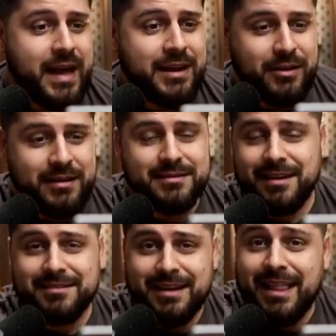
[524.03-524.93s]
Anyway,
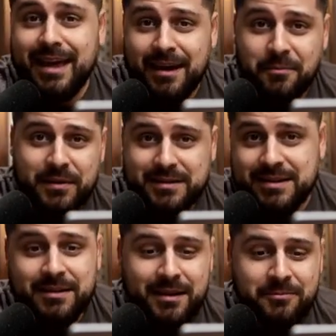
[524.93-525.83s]
I, I like companies.
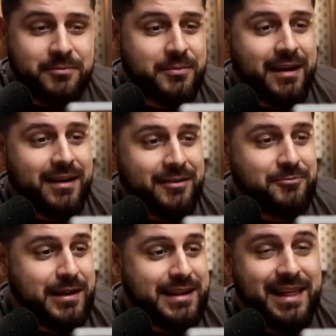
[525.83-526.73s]
I am I, I,
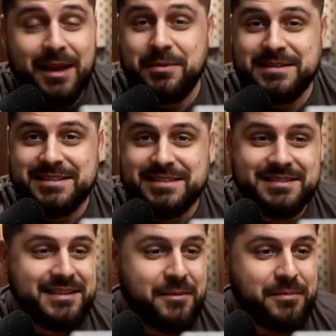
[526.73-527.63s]
really like businesses
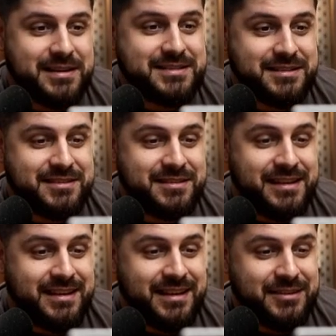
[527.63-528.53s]
and companies and
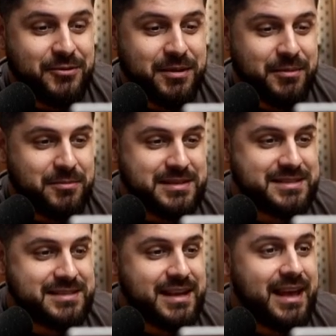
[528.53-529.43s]
thinking and talking about
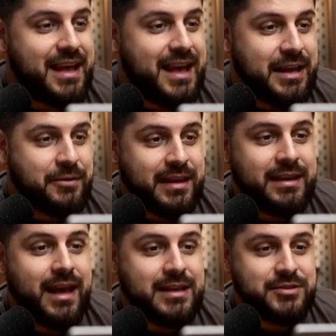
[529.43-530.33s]
businesses.
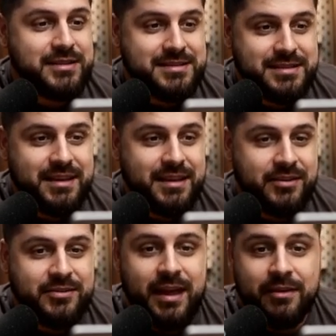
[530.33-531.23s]
Anyway, as you can see
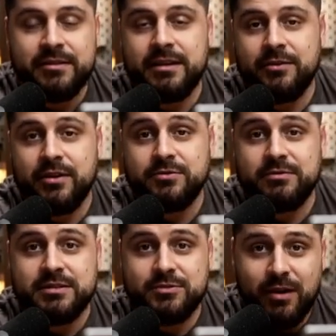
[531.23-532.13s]
here, they have an integration
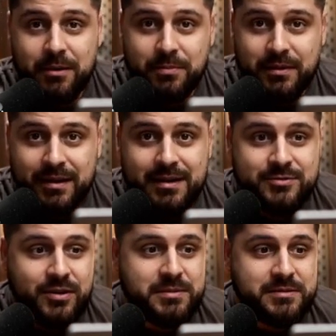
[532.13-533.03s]
with Stripe.
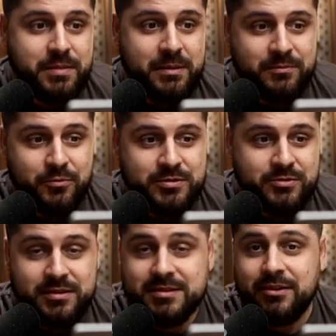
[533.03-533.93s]
Stripe is a payment
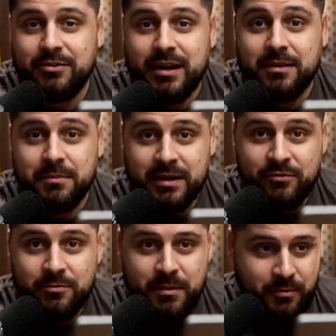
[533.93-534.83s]
processor. This is how you get money
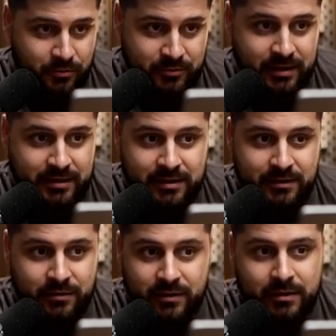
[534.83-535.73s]
from people. You'll need it
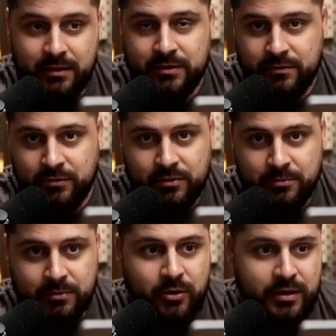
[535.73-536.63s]
if even if you want
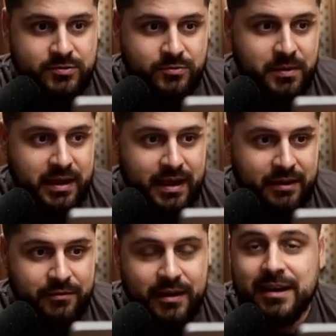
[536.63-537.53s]
to monetize through
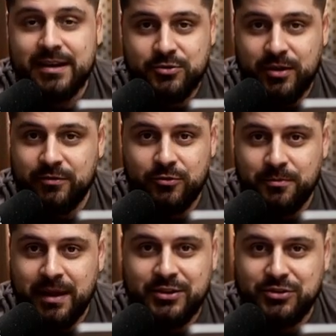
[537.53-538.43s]
Beehiiv. So you have to
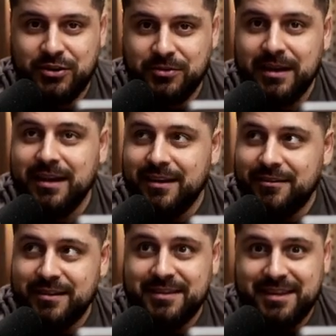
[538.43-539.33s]
manage their
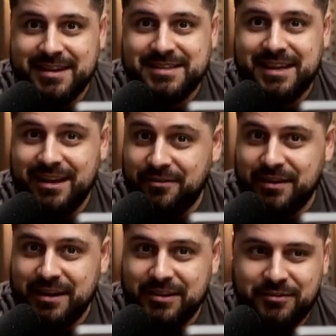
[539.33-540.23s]
fantastically
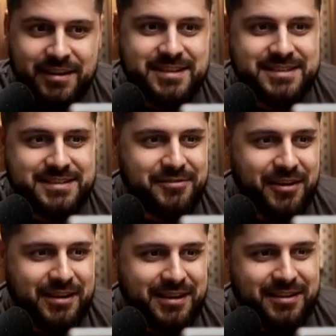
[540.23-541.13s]
fun interface. It's
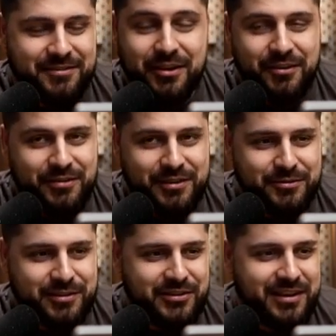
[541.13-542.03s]
very very fun
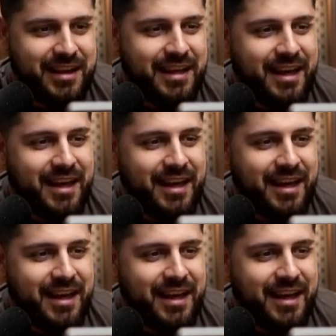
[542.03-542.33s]
to learn.